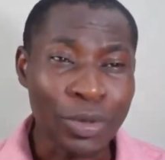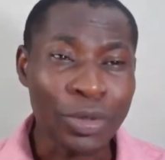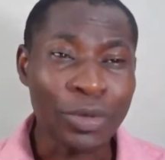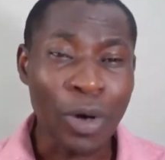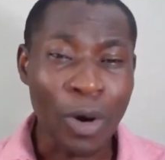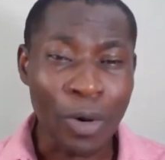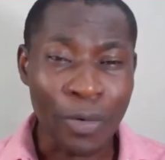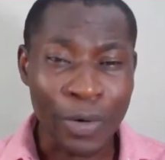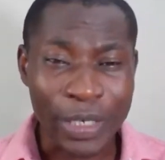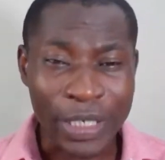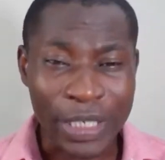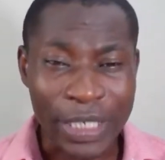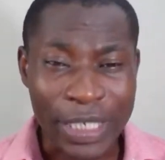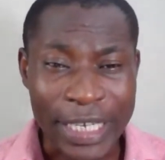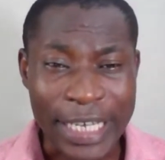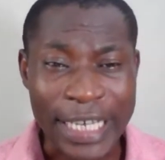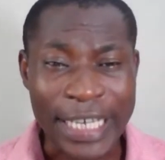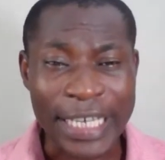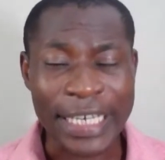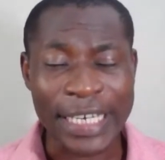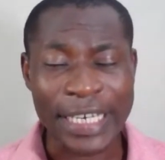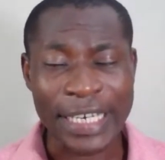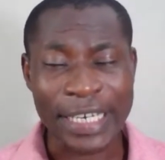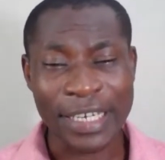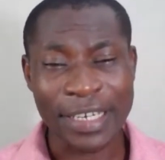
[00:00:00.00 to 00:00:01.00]
would always
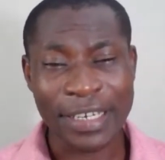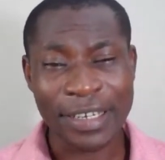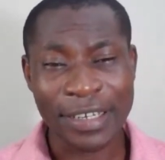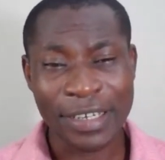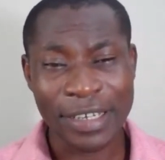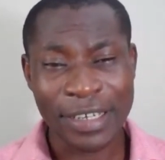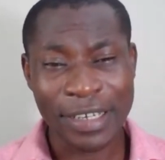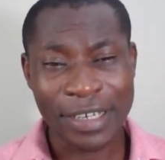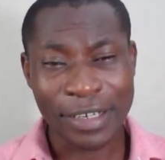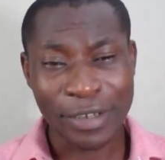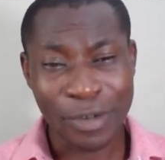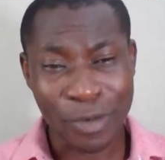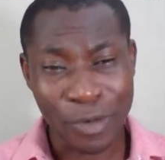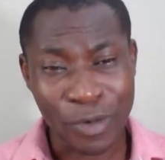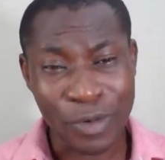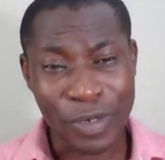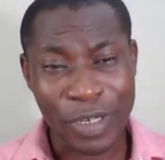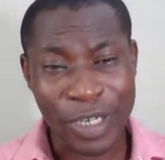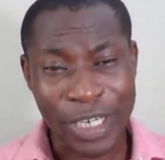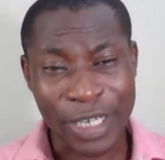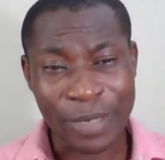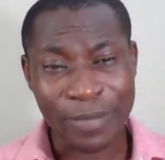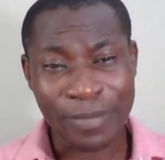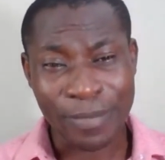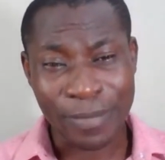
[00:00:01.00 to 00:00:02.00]
need a
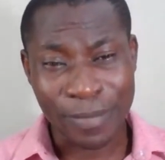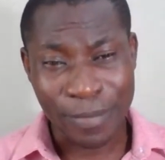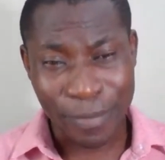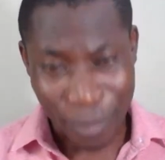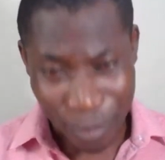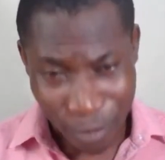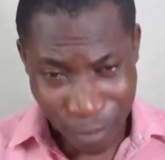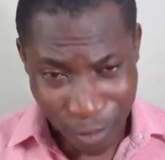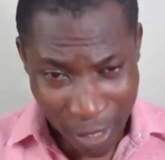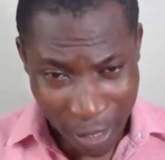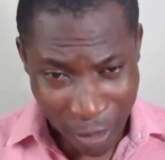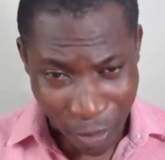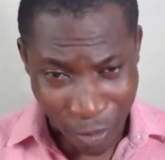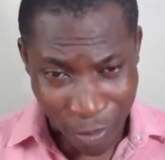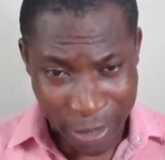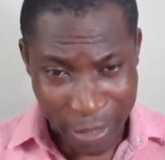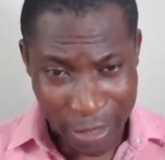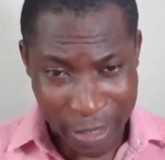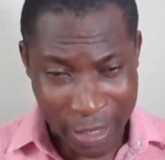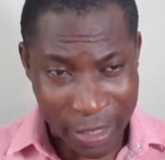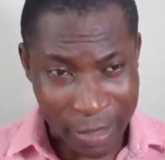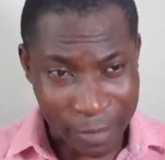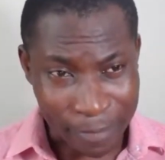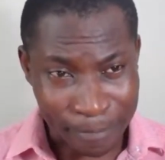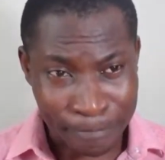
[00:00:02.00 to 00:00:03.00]
good team to work
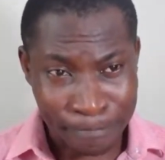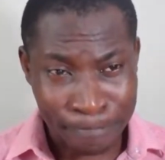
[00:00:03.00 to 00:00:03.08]
with.